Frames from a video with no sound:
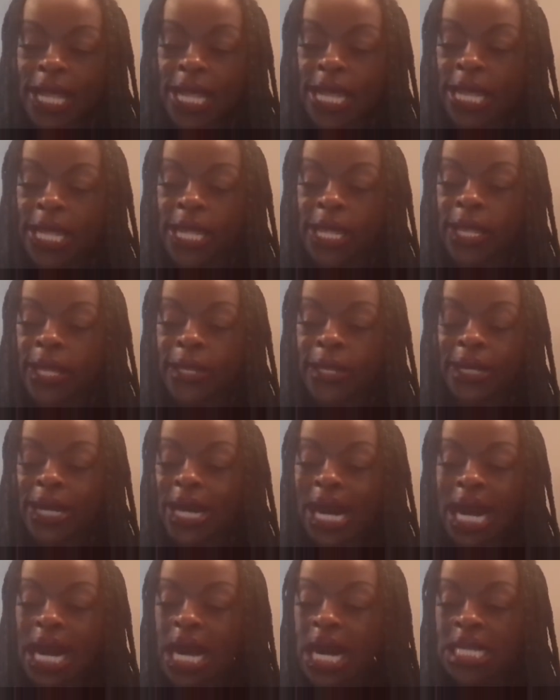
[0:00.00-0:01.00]
and
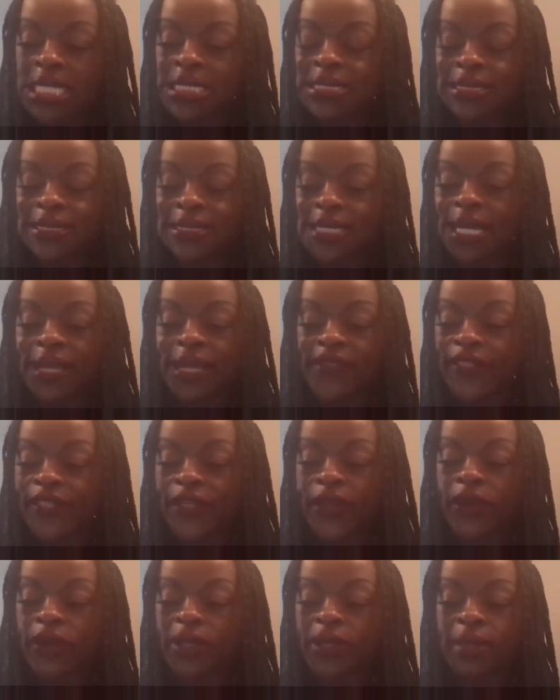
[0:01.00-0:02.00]
I stayed
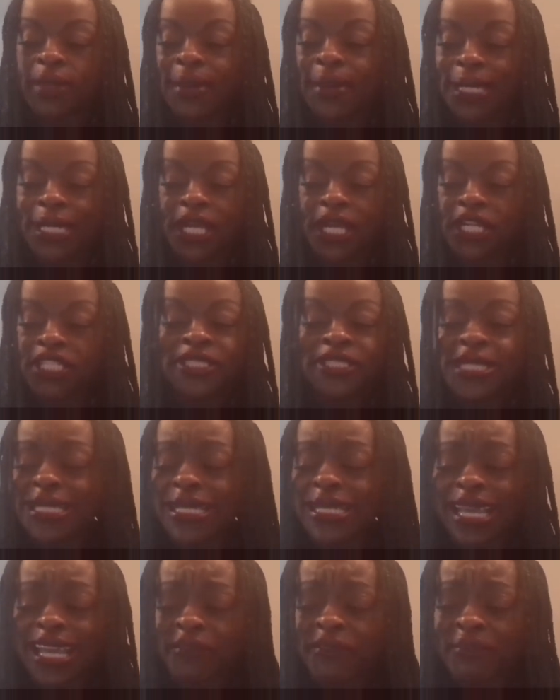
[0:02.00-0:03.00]
there. The medication
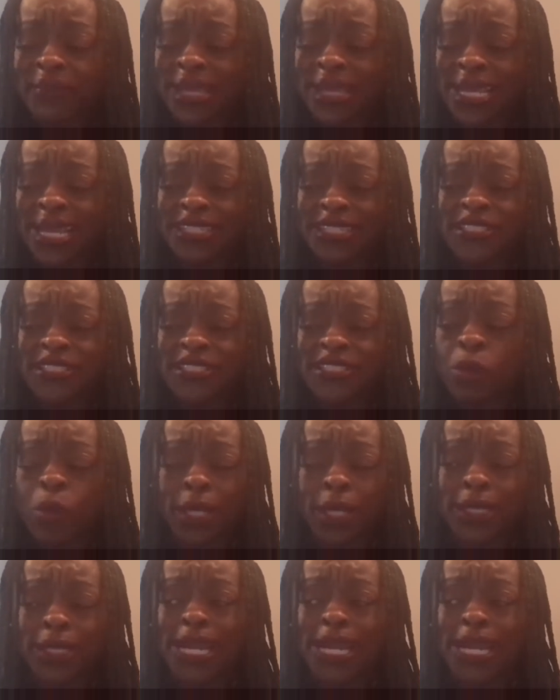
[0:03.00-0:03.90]
they gave me isn't